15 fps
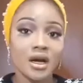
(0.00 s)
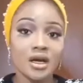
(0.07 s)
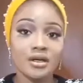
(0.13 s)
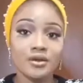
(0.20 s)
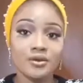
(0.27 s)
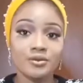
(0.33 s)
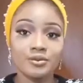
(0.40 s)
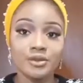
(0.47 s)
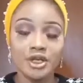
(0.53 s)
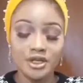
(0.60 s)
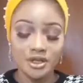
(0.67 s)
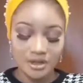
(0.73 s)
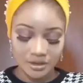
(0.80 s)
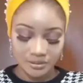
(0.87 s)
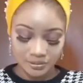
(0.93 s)
love
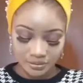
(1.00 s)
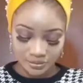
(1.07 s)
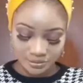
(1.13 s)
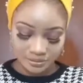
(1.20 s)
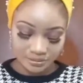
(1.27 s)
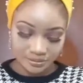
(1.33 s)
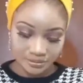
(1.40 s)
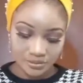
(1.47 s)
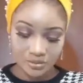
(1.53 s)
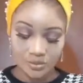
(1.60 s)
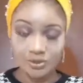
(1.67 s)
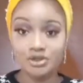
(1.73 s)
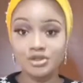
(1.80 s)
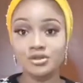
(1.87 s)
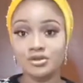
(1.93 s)
makeup.
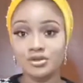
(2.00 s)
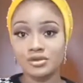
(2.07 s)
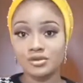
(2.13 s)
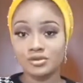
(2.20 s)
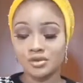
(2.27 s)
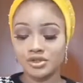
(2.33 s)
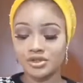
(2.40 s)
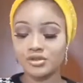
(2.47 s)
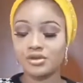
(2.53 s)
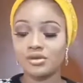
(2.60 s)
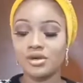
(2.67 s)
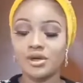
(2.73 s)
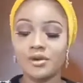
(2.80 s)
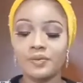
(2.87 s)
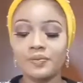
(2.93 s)
Question 2. Question
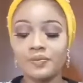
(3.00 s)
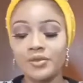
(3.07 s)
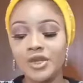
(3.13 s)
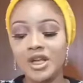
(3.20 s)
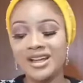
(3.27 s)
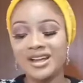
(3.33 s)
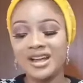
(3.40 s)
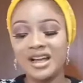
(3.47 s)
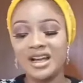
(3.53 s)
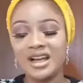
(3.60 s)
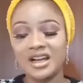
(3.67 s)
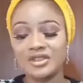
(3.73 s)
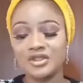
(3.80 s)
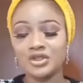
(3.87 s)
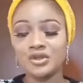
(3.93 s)
3.
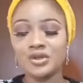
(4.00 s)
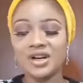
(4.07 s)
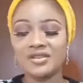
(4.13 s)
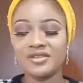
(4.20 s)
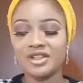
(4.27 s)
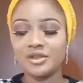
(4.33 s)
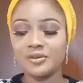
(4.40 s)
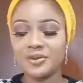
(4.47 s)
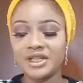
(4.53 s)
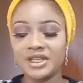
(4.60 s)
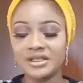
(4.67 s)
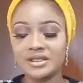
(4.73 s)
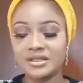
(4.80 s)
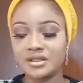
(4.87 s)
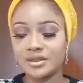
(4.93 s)
Do you have any
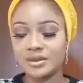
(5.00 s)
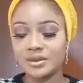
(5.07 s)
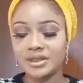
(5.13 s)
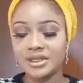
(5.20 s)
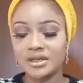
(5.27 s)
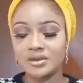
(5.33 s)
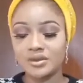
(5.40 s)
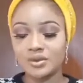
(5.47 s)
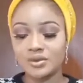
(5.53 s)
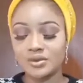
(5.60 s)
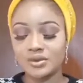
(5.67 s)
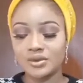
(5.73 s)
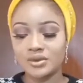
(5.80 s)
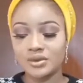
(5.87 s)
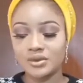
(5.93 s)
piercings or
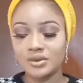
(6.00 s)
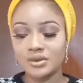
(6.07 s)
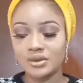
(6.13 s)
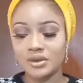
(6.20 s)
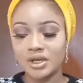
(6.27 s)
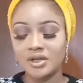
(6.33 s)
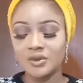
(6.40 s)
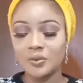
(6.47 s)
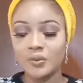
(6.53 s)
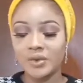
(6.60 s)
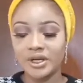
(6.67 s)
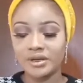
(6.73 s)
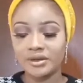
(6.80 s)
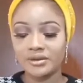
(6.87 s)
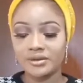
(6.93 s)
tattoos, and
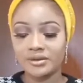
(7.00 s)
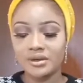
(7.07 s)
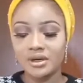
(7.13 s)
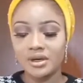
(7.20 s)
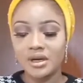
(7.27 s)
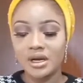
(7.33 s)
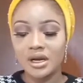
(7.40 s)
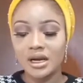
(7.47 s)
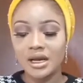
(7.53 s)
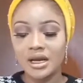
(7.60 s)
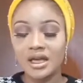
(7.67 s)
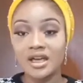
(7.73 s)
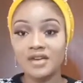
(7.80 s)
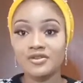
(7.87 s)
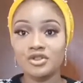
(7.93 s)
where? I
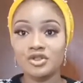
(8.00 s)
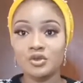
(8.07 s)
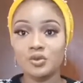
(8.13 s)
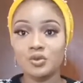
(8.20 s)
have just